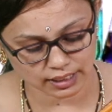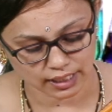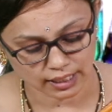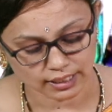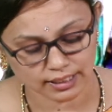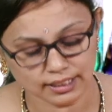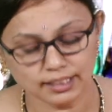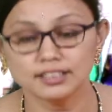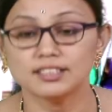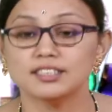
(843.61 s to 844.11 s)

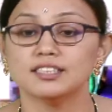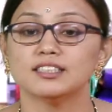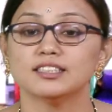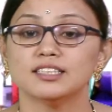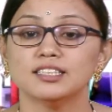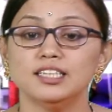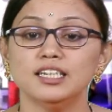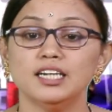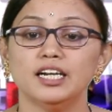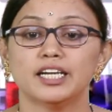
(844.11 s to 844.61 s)
this is
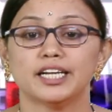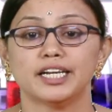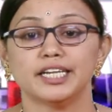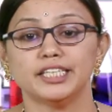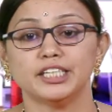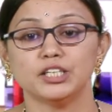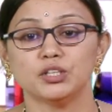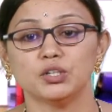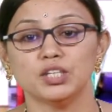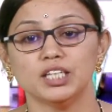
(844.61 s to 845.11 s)
a
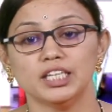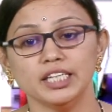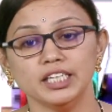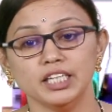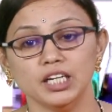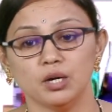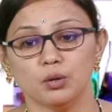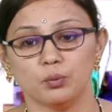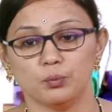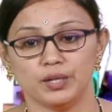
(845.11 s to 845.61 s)
reticulate
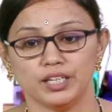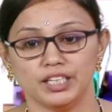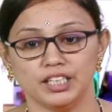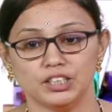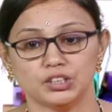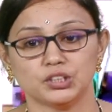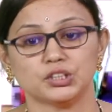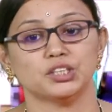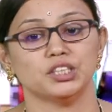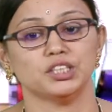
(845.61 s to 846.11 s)

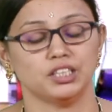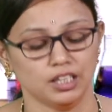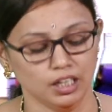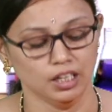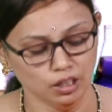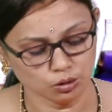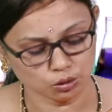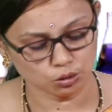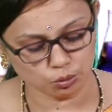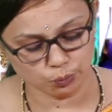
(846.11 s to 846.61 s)
venation.
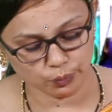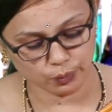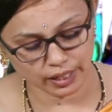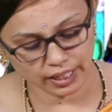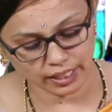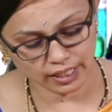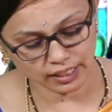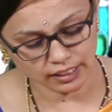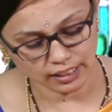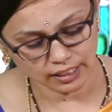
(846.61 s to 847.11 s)
So, where
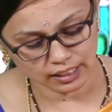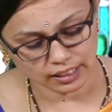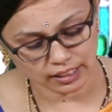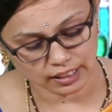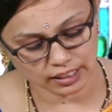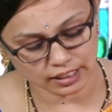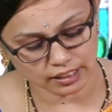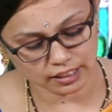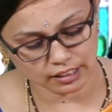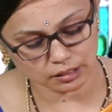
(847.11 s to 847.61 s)
it
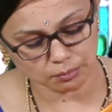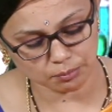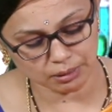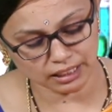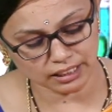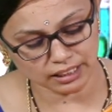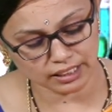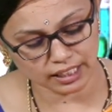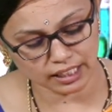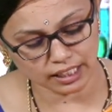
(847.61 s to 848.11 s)
is been
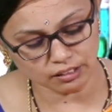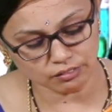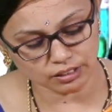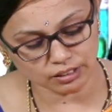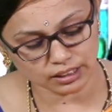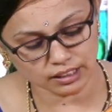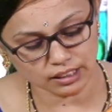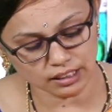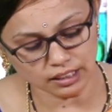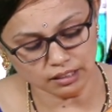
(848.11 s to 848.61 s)
run with the
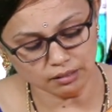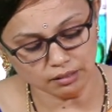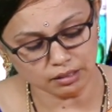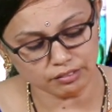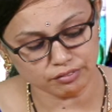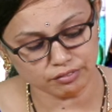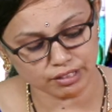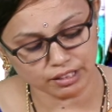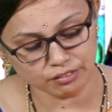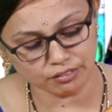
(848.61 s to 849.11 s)

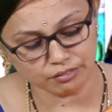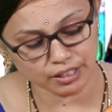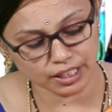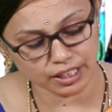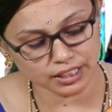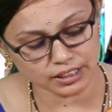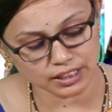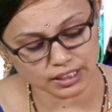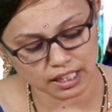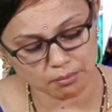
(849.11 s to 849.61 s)
different veins
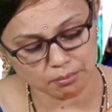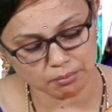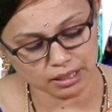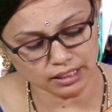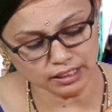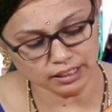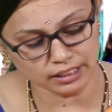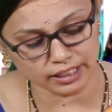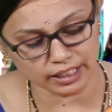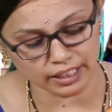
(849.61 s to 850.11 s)
are being
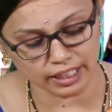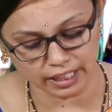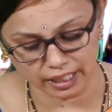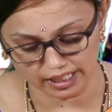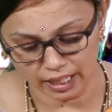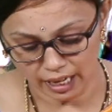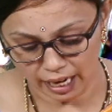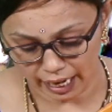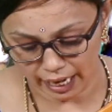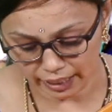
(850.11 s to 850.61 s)
run,
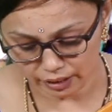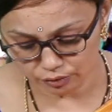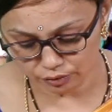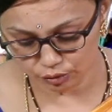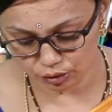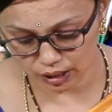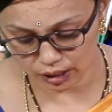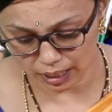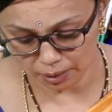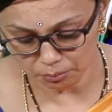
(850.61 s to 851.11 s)
and if you
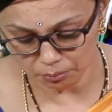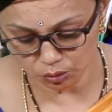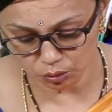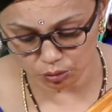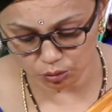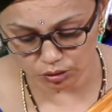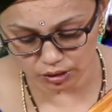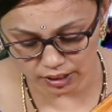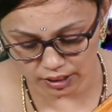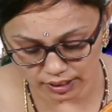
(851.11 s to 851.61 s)
come to
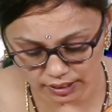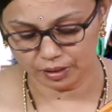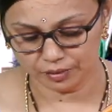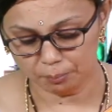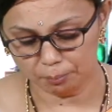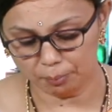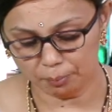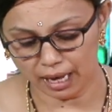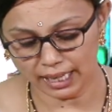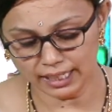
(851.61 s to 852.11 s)
this
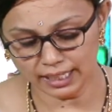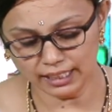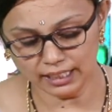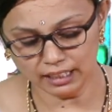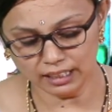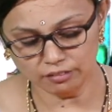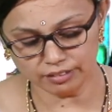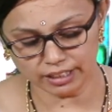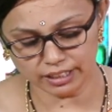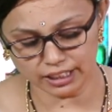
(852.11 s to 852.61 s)
parallel
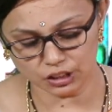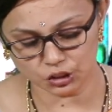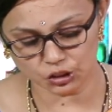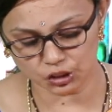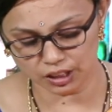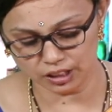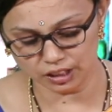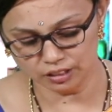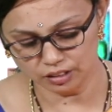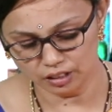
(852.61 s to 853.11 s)
venation,
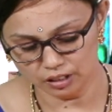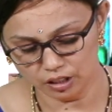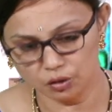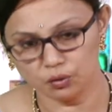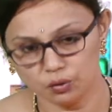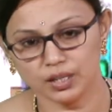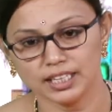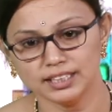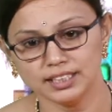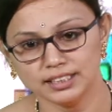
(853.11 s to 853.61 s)
you
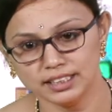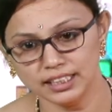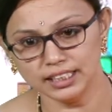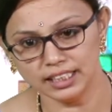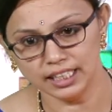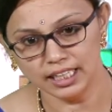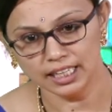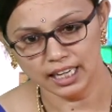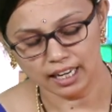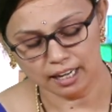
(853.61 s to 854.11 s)
can see
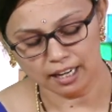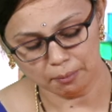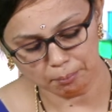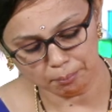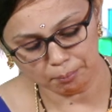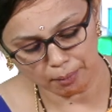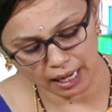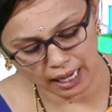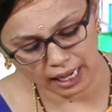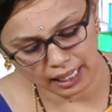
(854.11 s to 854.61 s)
a
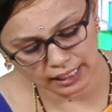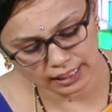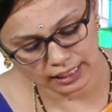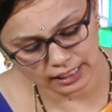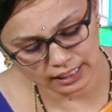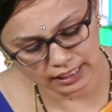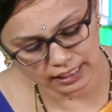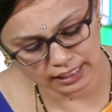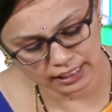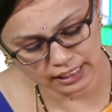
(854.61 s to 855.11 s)

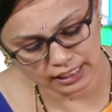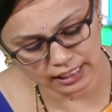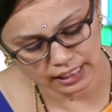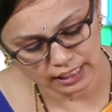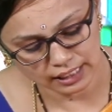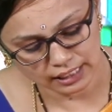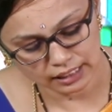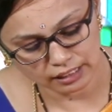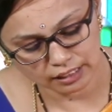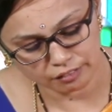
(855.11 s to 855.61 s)
parallelly
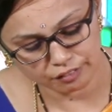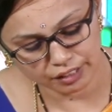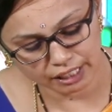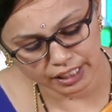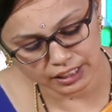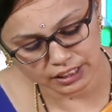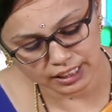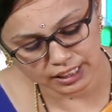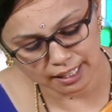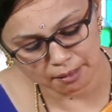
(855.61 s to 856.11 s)
the veins
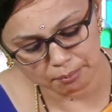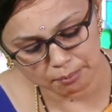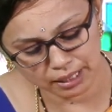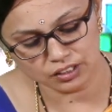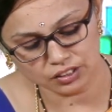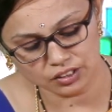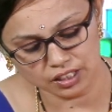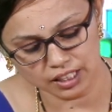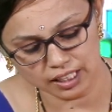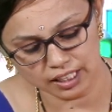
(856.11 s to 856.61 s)
have been
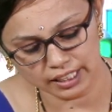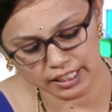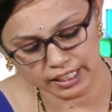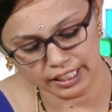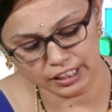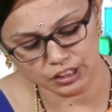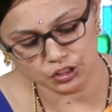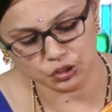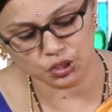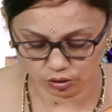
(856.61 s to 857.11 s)

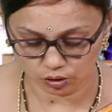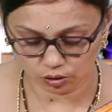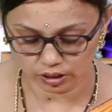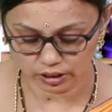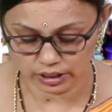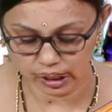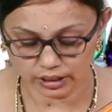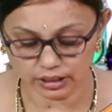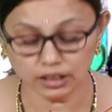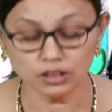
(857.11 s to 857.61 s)
arranged. This
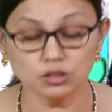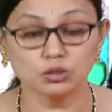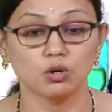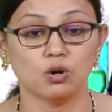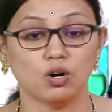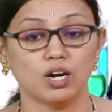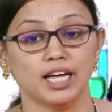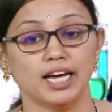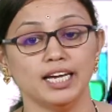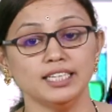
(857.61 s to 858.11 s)
is called
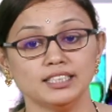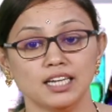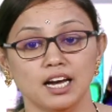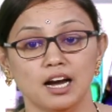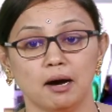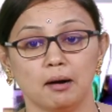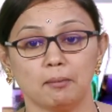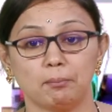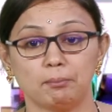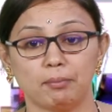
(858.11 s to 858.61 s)
as a
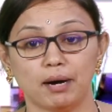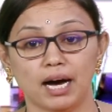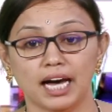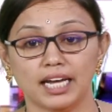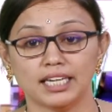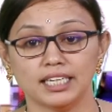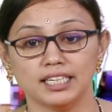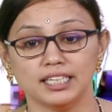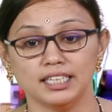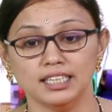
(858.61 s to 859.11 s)
parallel